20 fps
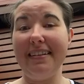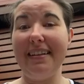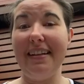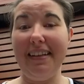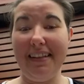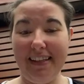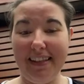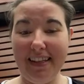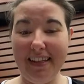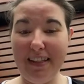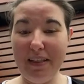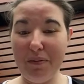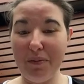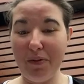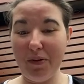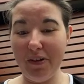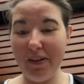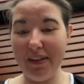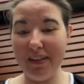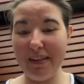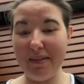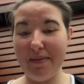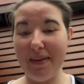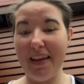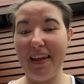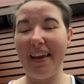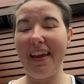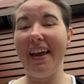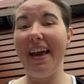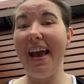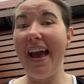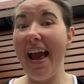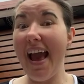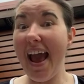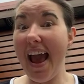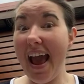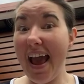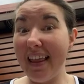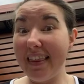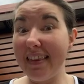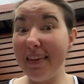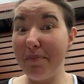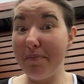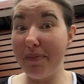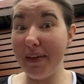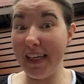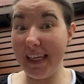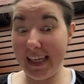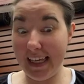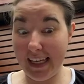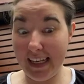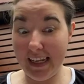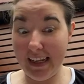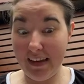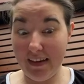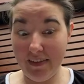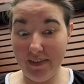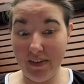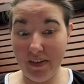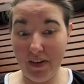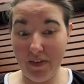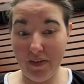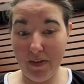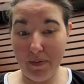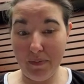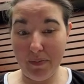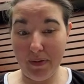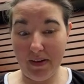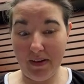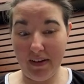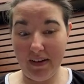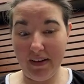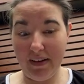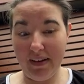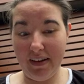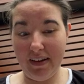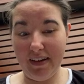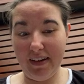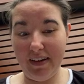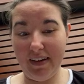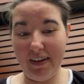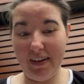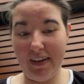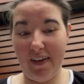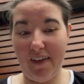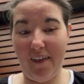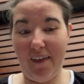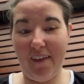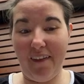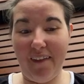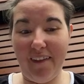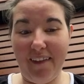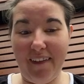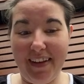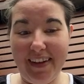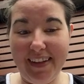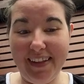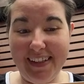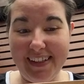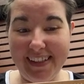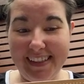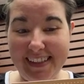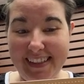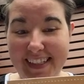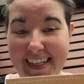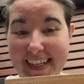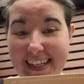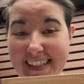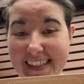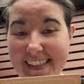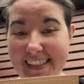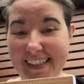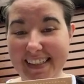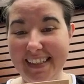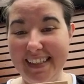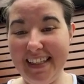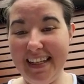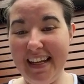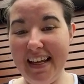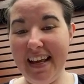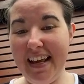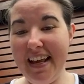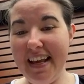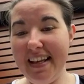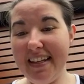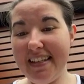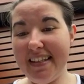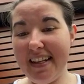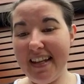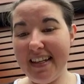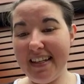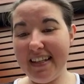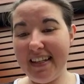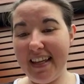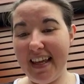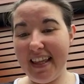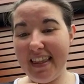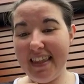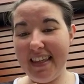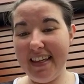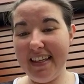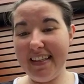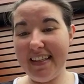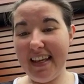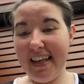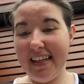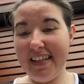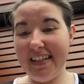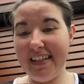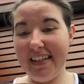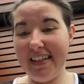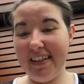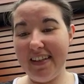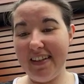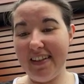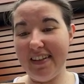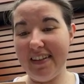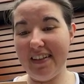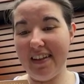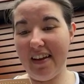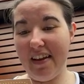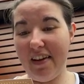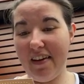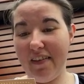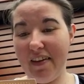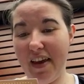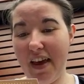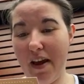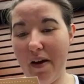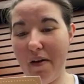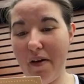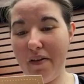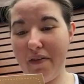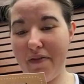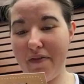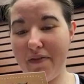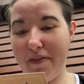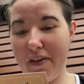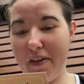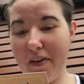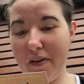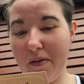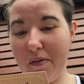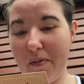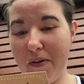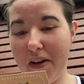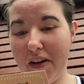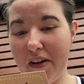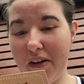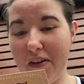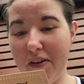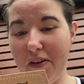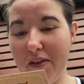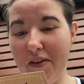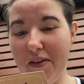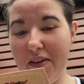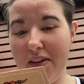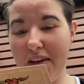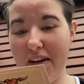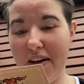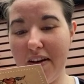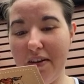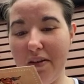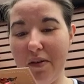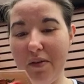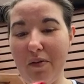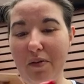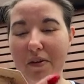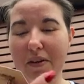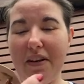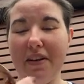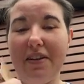Lisa brought it to me at the beginning of November. Oh, look at this. It says, get the attention you deserve. How I feel when a new yarn order